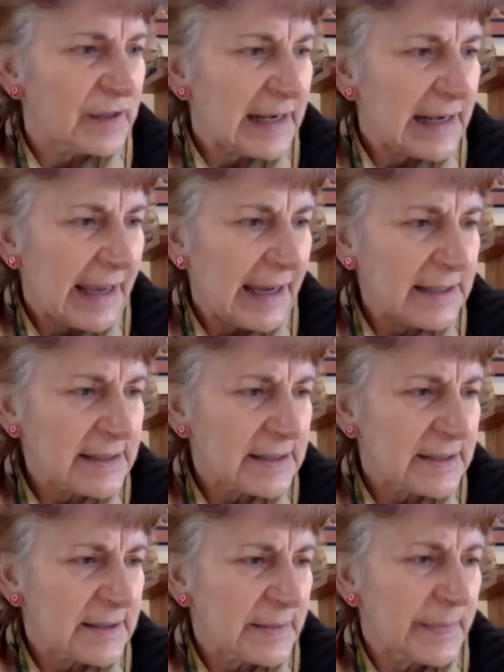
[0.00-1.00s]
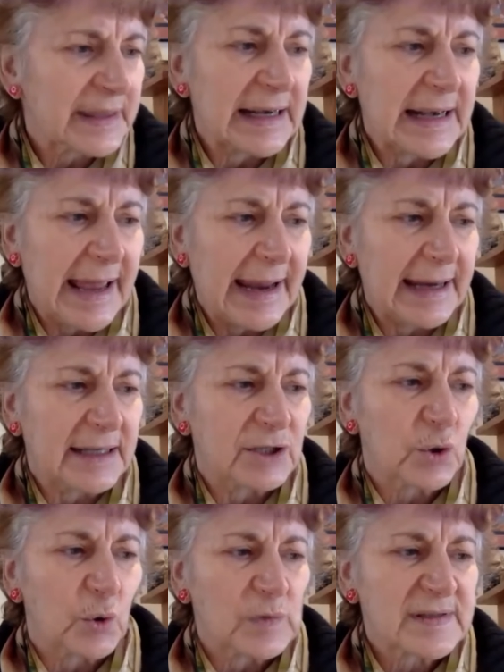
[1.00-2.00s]
the land, but the land
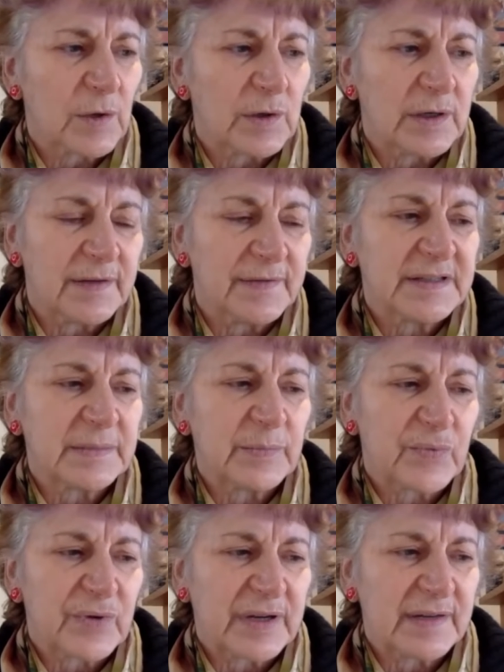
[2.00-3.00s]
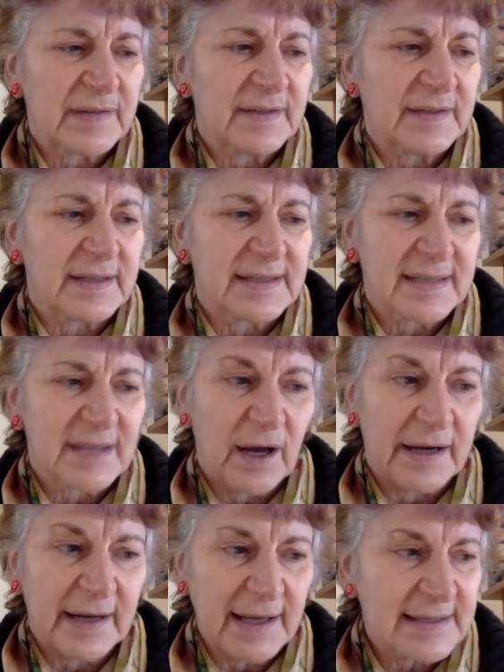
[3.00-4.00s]
also lived and breathed
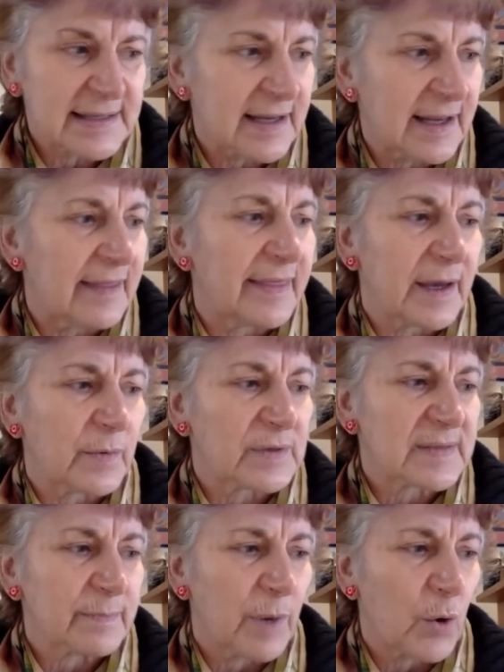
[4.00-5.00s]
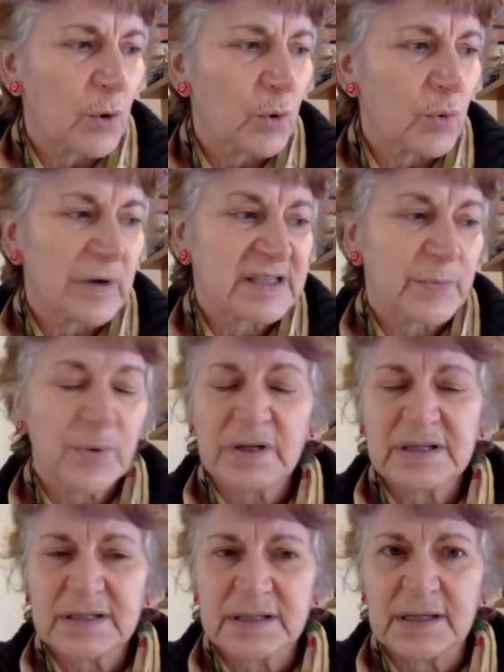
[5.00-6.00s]
inside us, and there was moral
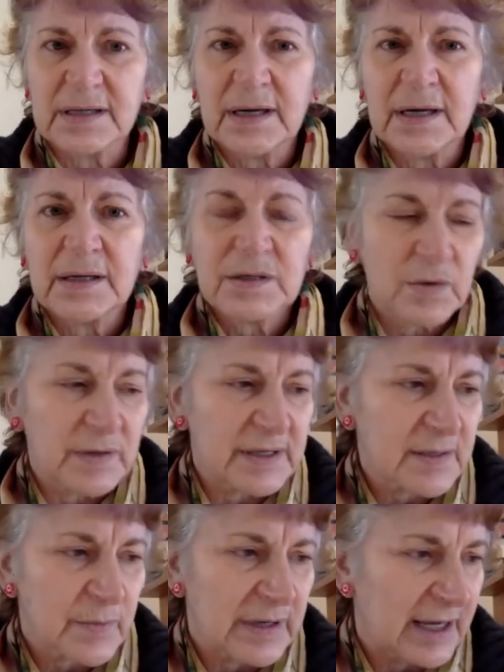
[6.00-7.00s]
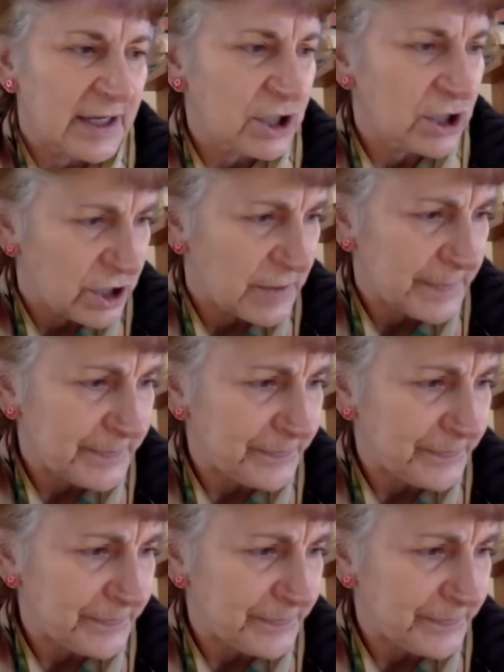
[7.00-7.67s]
reciprocity to this relationship.